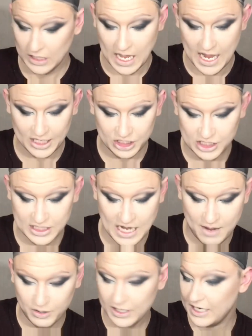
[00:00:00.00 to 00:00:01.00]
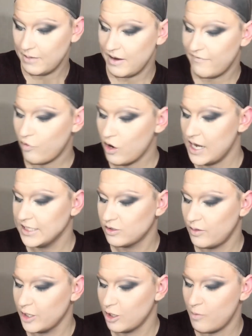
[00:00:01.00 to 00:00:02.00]
I actually did not put any on my forehead,
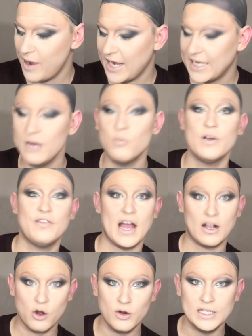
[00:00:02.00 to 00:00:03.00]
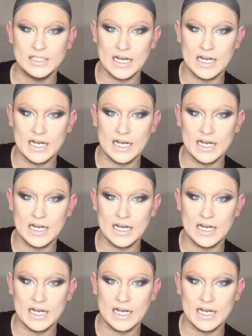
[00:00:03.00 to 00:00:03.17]
so I'm going to go back in with that Coty